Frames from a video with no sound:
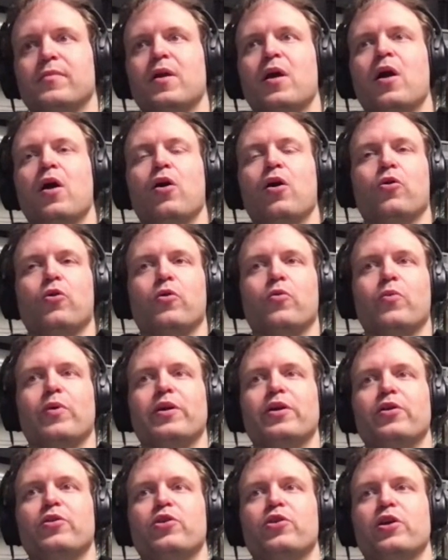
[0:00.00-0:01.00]
Or when
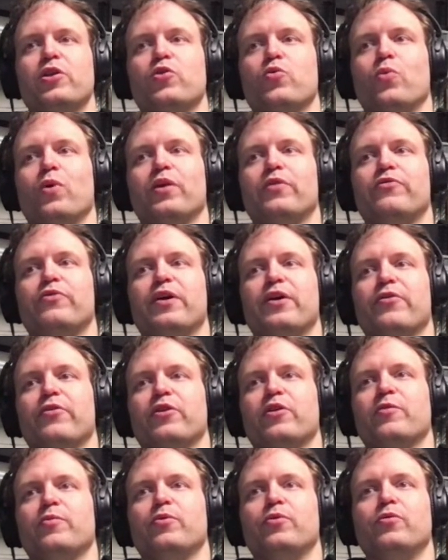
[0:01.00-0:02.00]
you change one
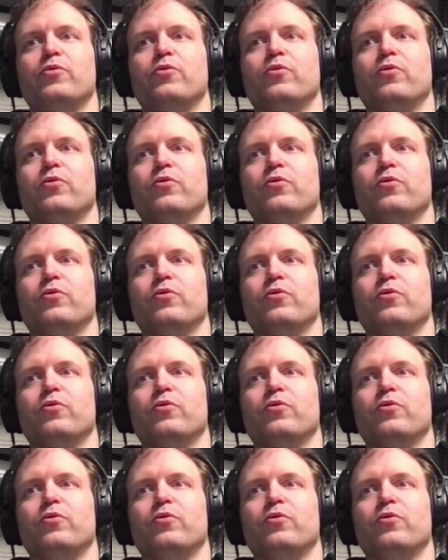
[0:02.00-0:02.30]
variable or